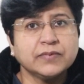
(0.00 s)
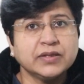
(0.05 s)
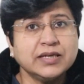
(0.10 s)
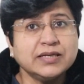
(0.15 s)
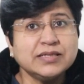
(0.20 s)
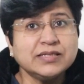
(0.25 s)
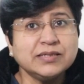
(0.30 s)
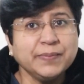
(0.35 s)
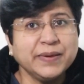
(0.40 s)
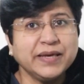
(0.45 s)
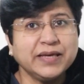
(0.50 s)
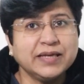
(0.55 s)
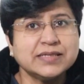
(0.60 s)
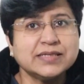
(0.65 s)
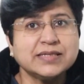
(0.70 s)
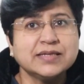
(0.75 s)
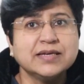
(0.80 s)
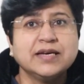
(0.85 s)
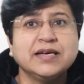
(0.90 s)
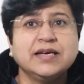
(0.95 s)
This
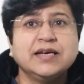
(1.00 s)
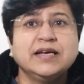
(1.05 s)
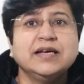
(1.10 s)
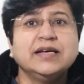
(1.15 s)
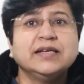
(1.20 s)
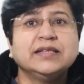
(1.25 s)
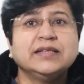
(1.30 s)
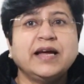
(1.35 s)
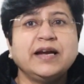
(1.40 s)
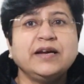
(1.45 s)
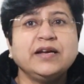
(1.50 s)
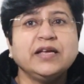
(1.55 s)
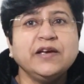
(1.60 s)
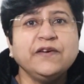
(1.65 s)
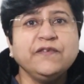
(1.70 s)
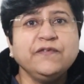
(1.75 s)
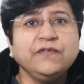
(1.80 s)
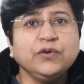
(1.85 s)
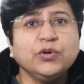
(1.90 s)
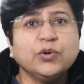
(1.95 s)
means that
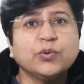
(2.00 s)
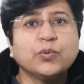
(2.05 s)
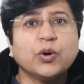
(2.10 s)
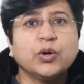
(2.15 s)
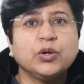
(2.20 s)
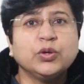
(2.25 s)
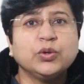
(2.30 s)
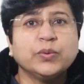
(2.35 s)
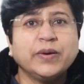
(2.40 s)
if you want